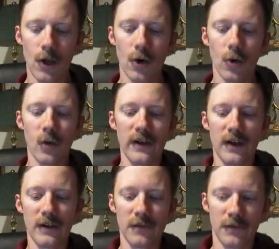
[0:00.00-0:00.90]
When
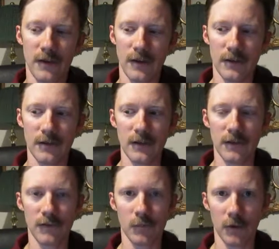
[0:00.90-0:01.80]
I said the
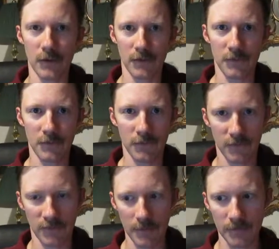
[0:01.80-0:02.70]
smartest
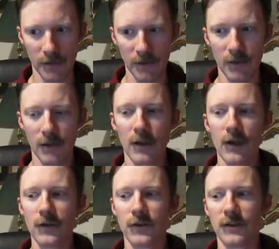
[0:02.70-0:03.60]
skeptic
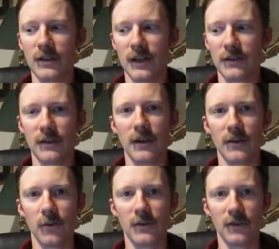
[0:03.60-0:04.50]
should get
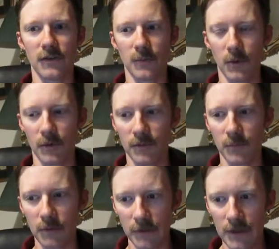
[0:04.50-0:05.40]
together with the smartest
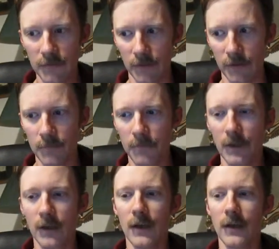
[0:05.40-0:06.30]
believer,
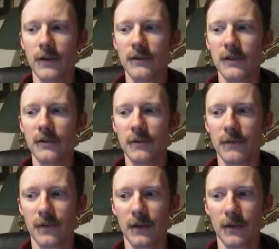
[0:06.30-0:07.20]
did you
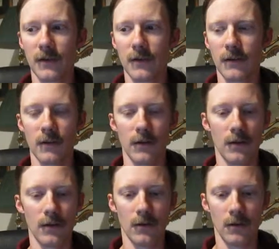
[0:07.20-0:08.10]
think,
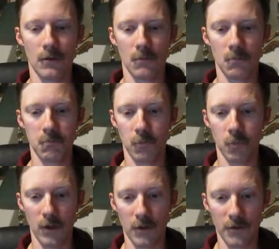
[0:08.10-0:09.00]

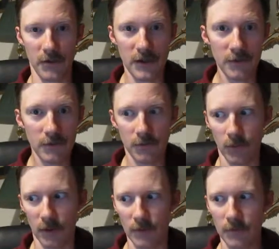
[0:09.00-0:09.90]
well, there isn't one?